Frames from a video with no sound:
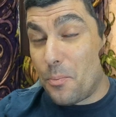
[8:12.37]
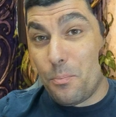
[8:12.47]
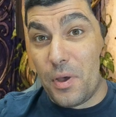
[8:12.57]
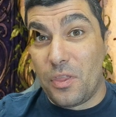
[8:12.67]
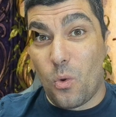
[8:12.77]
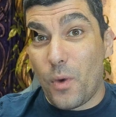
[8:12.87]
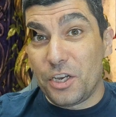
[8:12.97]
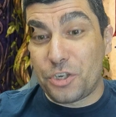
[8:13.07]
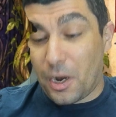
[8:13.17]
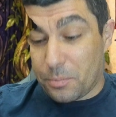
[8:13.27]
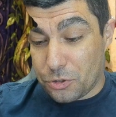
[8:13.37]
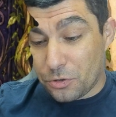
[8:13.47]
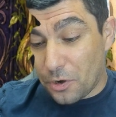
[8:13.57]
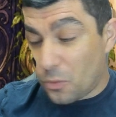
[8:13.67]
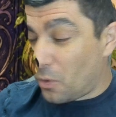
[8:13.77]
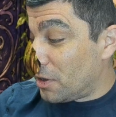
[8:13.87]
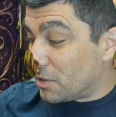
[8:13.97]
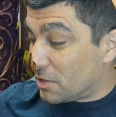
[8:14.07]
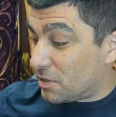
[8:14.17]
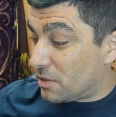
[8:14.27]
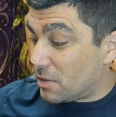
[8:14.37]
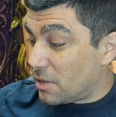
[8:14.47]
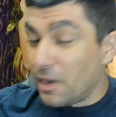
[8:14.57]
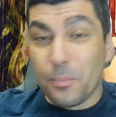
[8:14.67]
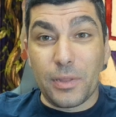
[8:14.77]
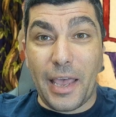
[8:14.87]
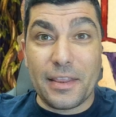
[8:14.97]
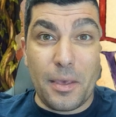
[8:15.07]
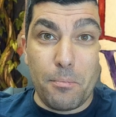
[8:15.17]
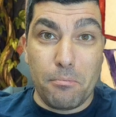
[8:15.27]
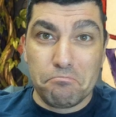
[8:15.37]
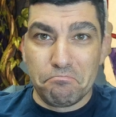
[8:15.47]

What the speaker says: but the way Sharpshooter was playing them,